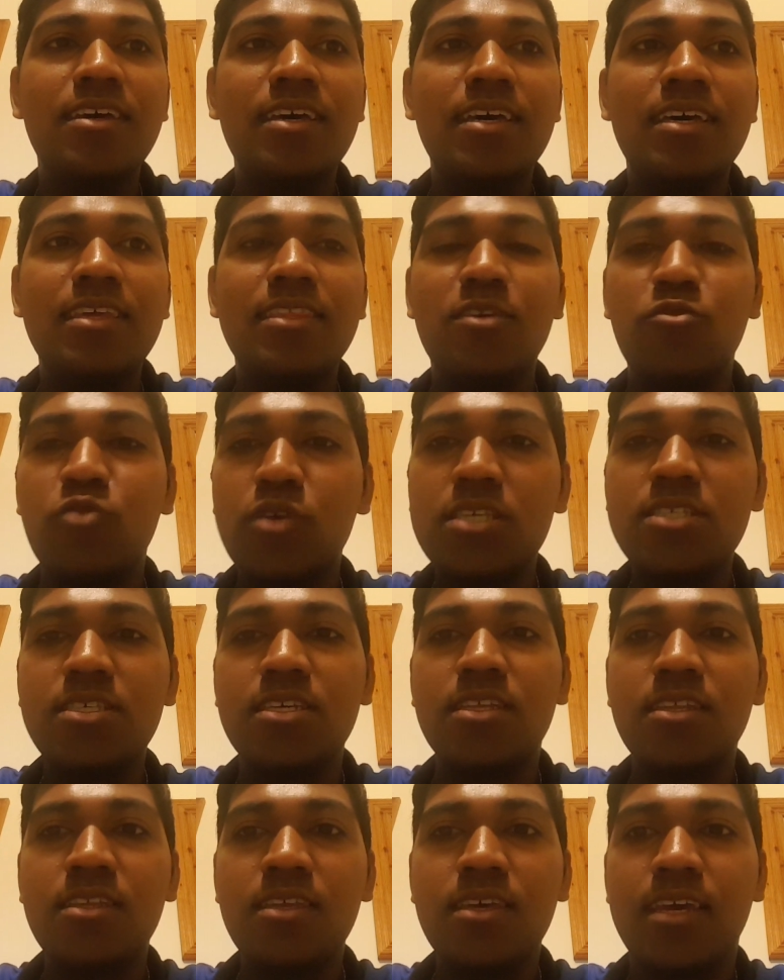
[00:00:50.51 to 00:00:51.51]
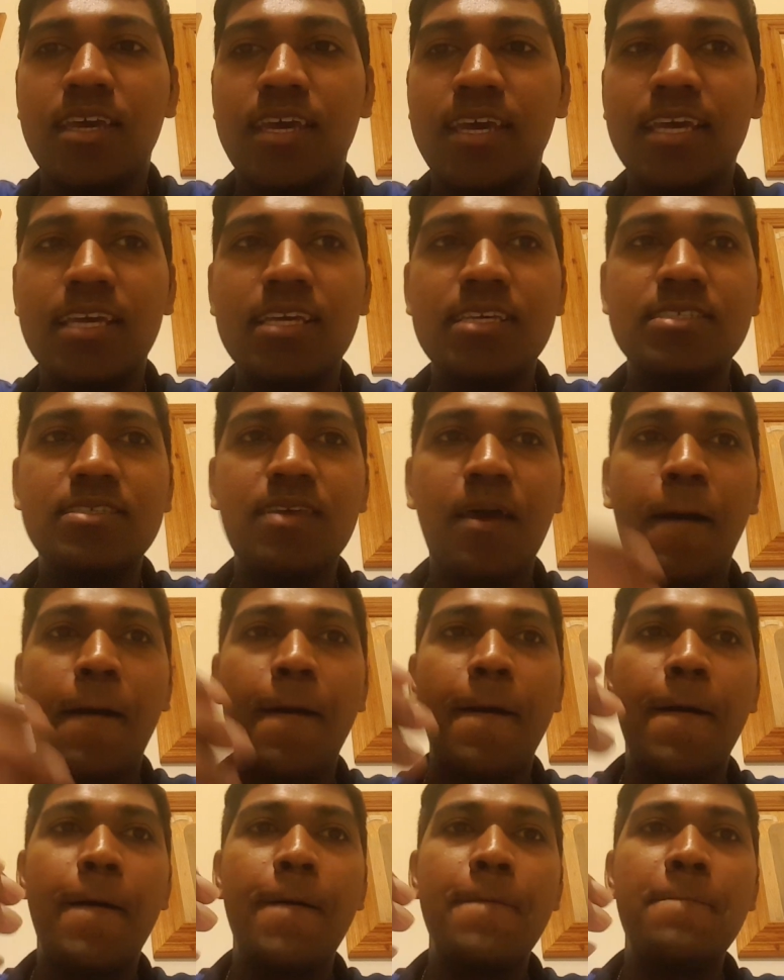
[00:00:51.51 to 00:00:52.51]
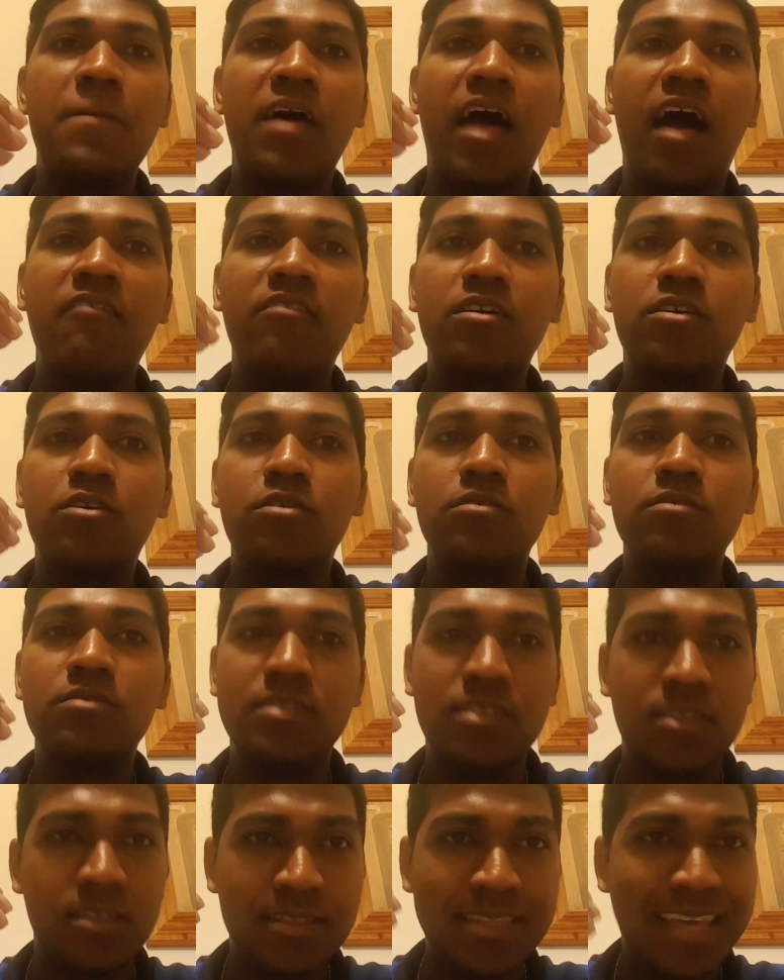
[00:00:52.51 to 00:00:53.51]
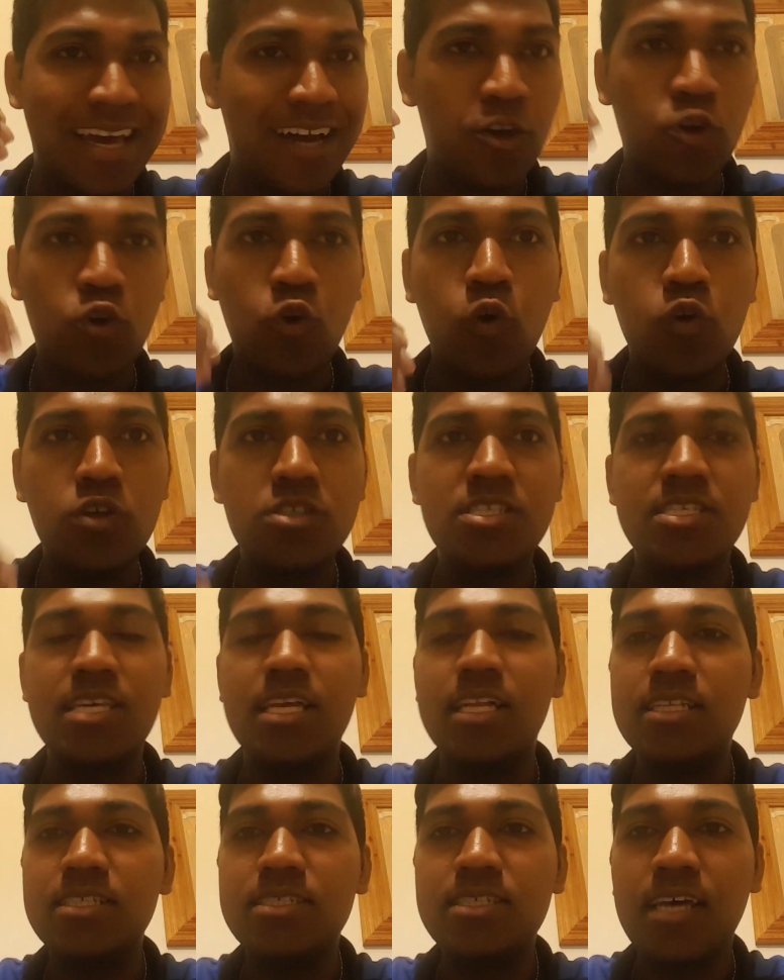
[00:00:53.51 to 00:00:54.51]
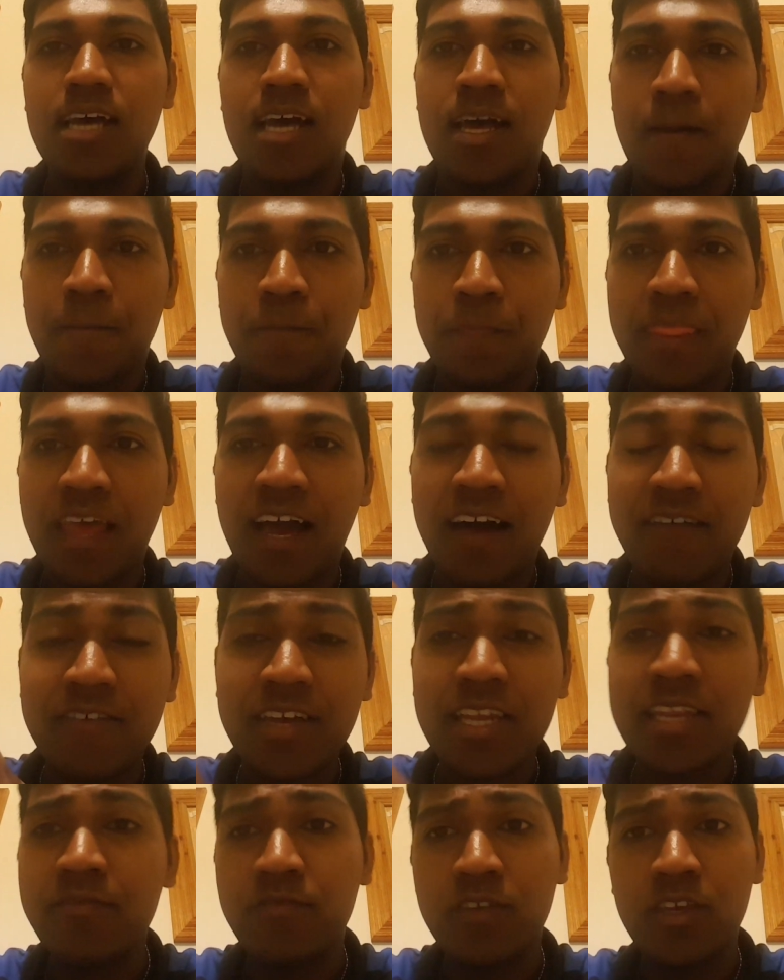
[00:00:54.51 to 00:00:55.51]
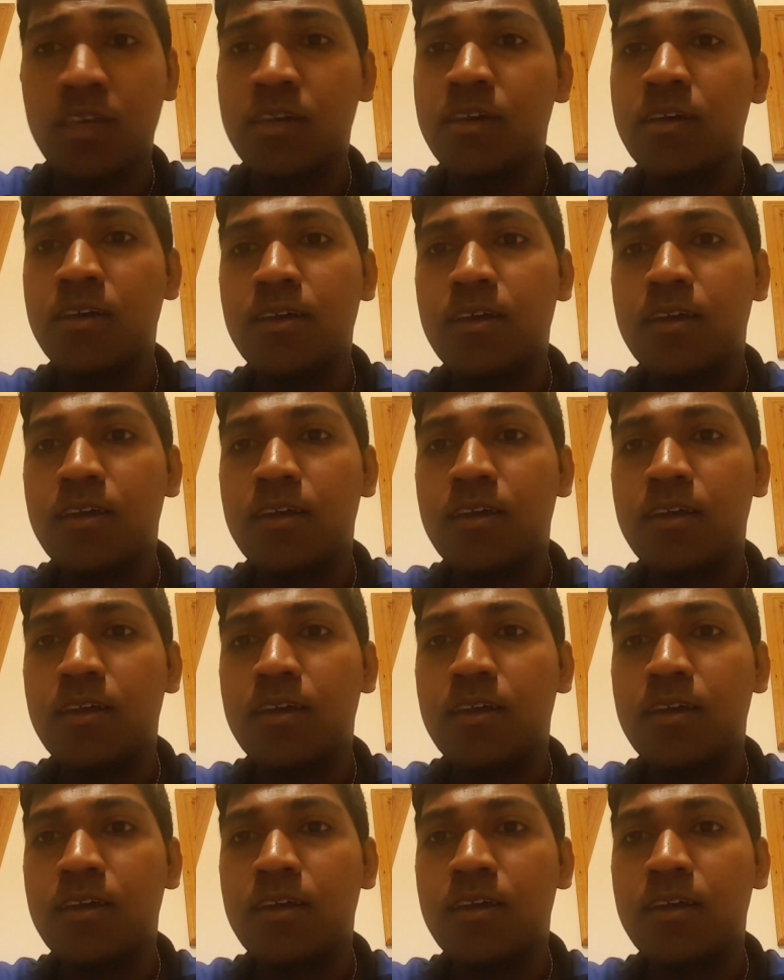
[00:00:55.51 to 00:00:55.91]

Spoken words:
The reason is their cone cells are very weak.